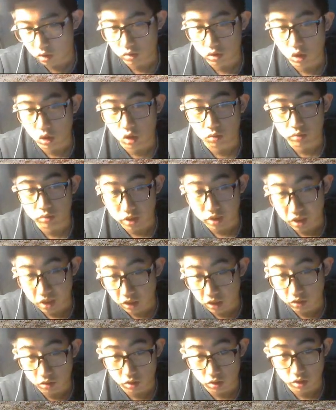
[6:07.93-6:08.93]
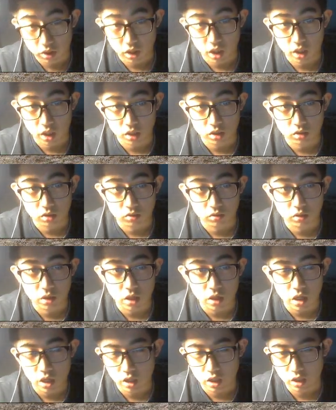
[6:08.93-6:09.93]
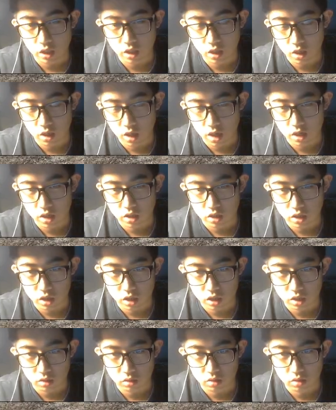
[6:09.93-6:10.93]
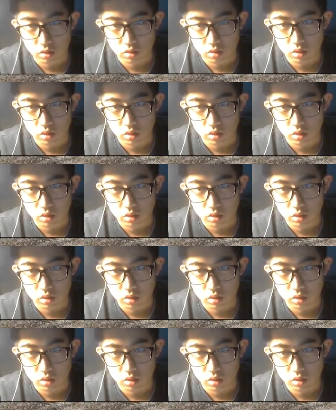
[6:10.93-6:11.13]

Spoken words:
top secret tank, so they didn't actually,